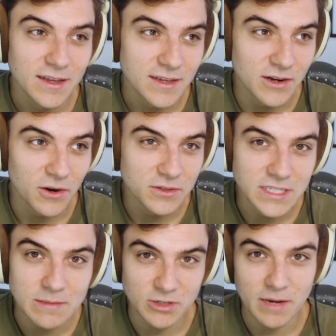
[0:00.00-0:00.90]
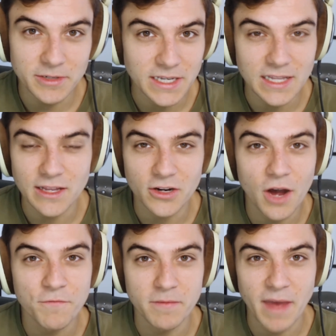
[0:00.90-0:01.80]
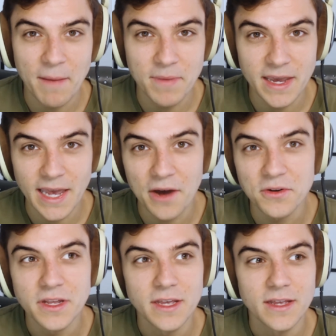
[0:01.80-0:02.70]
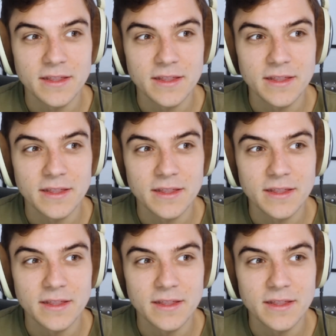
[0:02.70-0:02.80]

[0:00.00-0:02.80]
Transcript: you know teams are able to get their comfort map pick out